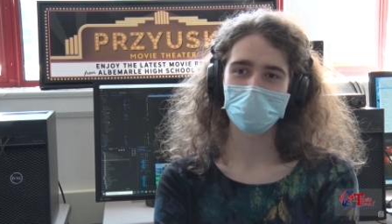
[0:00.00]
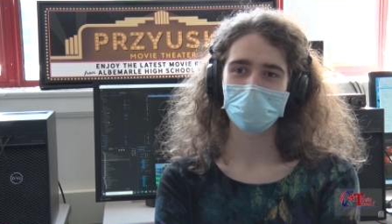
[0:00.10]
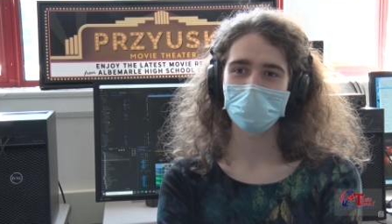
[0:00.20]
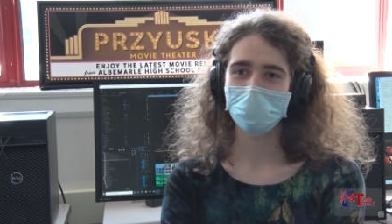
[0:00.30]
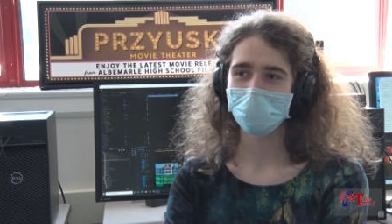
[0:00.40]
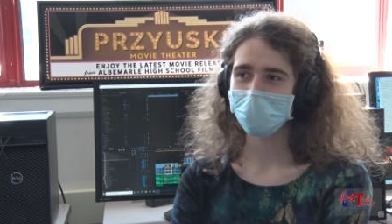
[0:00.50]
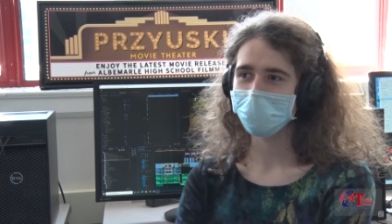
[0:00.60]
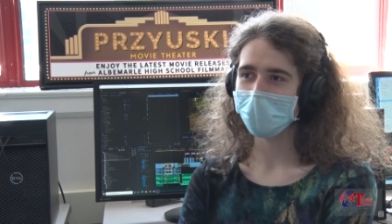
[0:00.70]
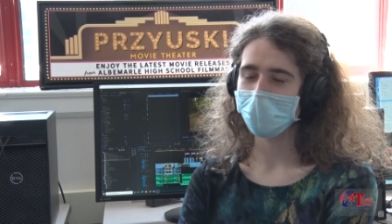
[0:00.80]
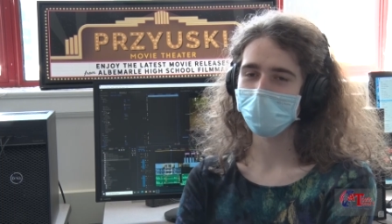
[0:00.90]
I'm
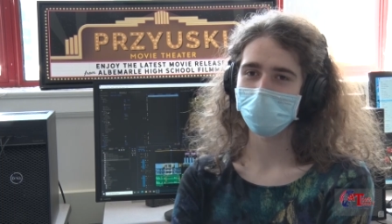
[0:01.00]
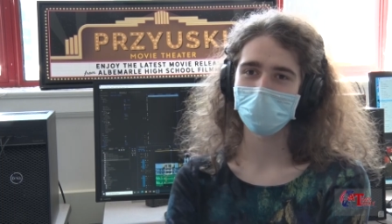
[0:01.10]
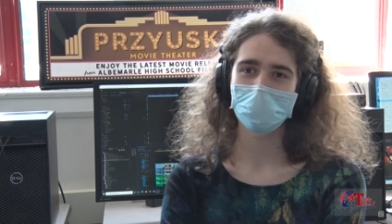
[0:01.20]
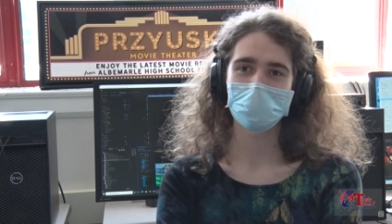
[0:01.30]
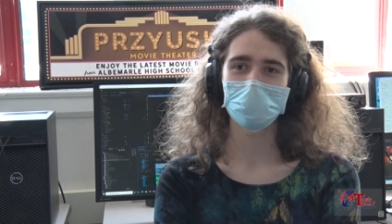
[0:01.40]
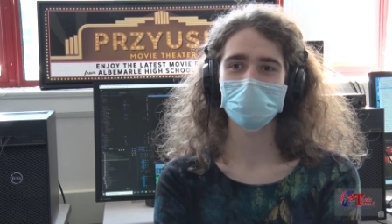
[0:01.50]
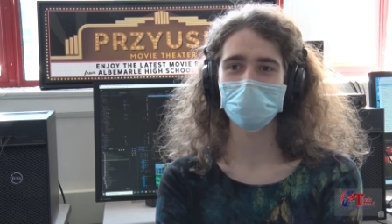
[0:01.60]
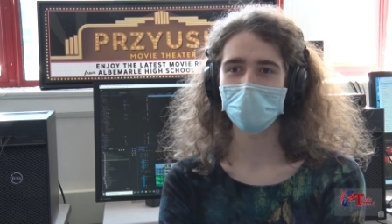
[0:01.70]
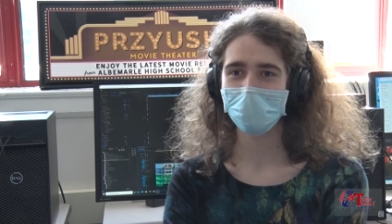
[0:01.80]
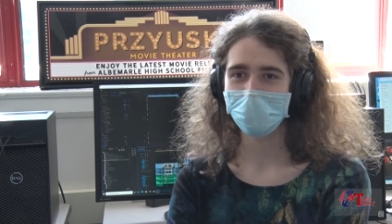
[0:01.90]
excited to have
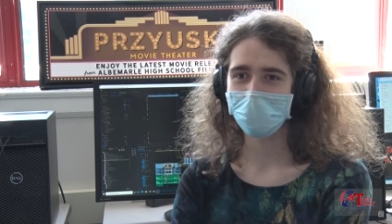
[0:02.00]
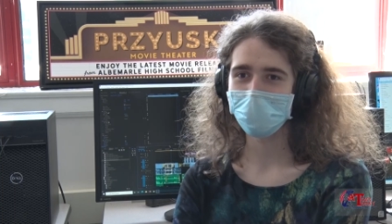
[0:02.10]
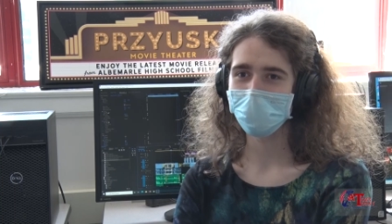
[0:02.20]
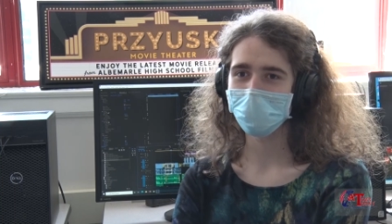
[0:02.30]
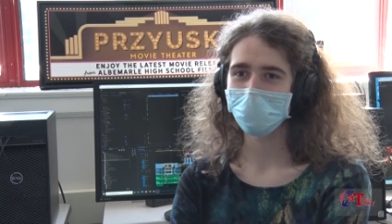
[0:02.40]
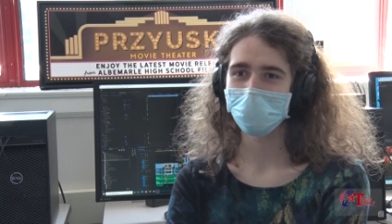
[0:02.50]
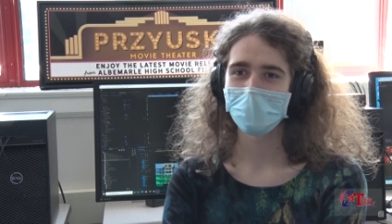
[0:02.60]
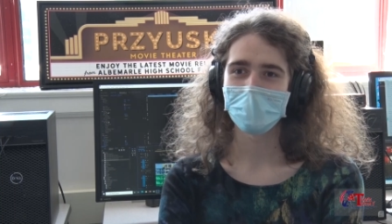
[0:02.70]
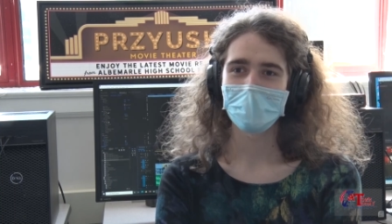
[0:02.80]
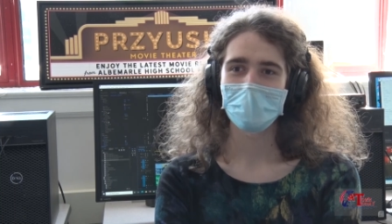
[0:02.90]
set the new
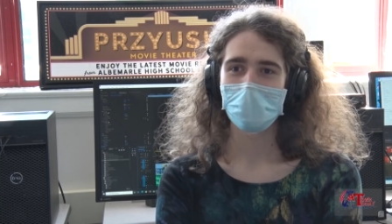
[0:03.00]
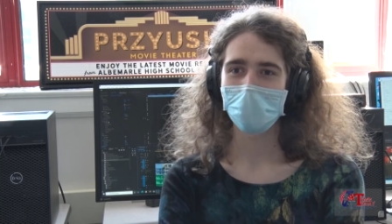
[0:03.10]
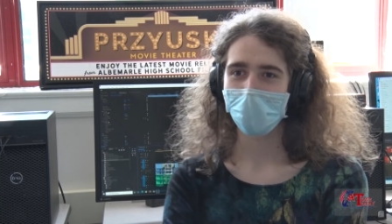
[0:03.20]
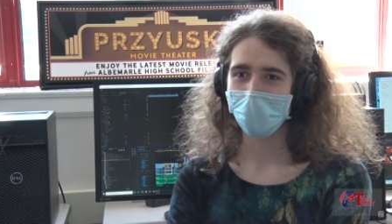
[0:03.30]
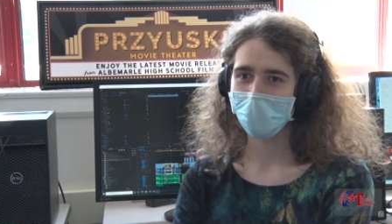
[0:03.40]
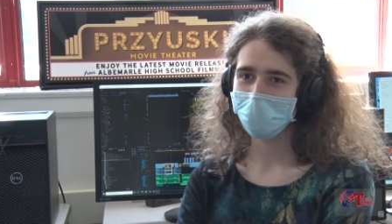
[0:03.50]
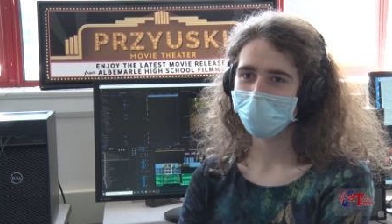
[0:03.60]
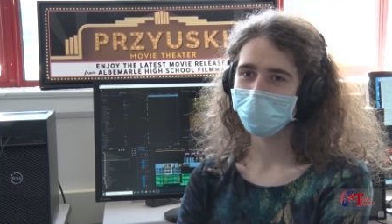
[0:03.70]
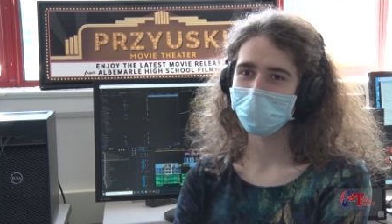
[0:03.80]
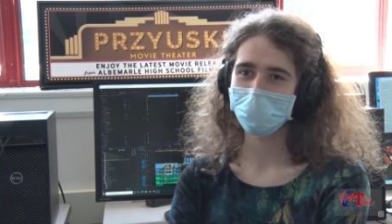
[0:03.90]
bar,
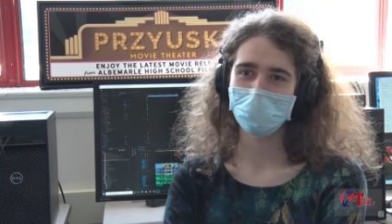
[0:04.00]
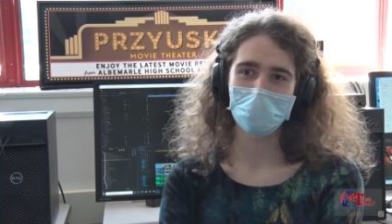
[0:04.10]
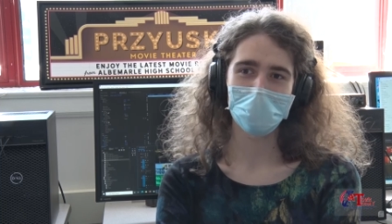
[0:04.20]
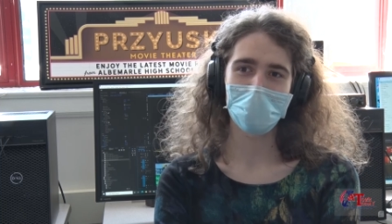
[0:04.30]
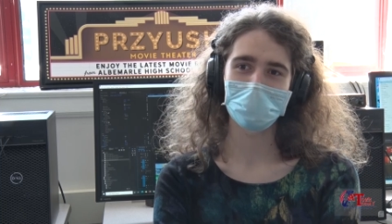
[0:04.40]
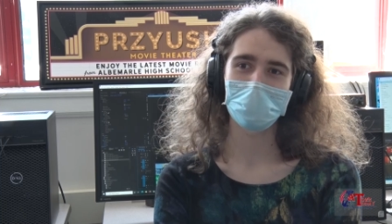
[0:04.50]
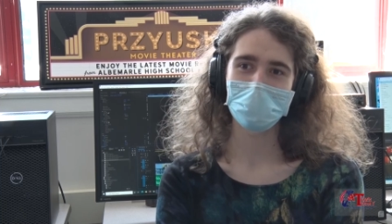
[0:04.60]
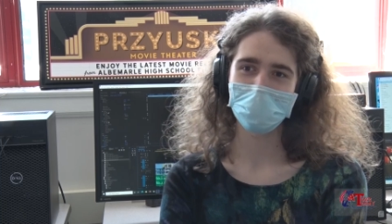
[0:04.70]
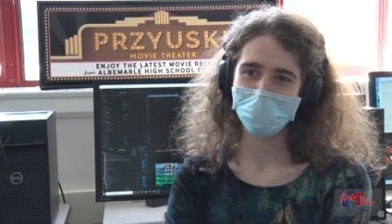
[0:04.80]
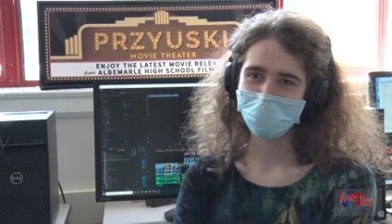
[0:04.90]
which will never
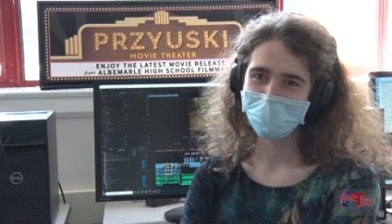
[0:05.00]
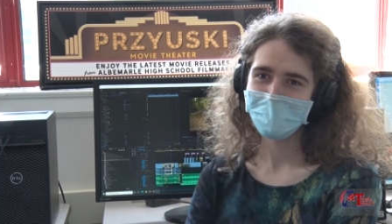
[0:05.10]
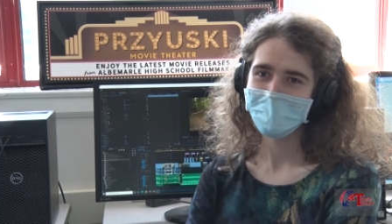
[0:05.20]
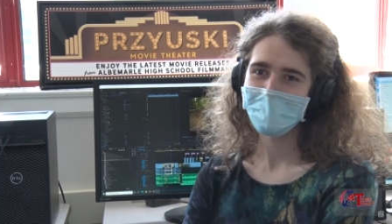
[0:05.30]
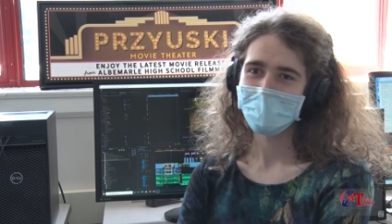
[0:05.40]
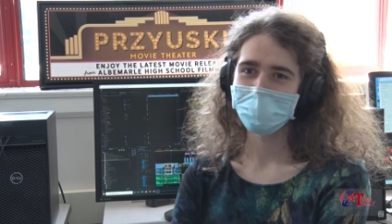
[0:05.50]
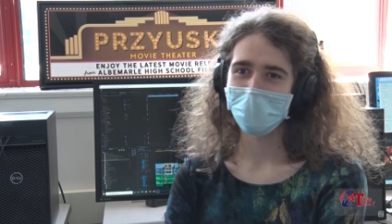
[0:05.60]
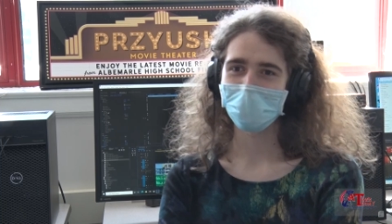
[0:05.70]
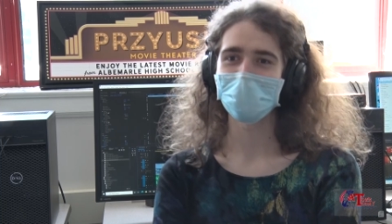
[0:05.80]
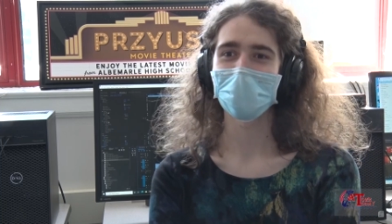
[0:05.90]
be
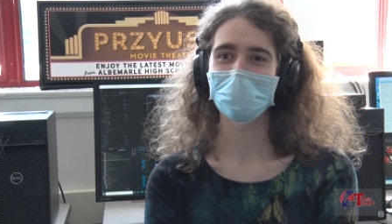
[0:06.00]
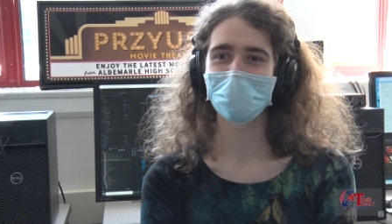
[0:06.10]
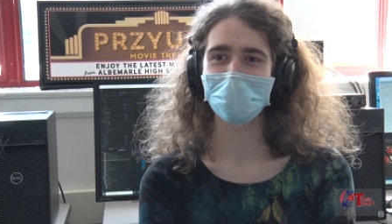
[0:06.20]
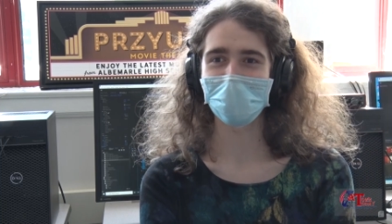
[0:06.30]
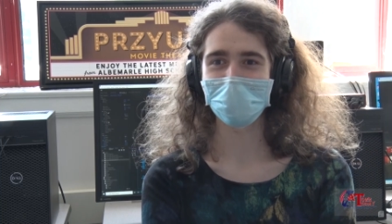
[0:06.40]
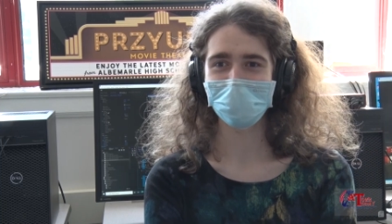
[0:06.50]
broken ever again.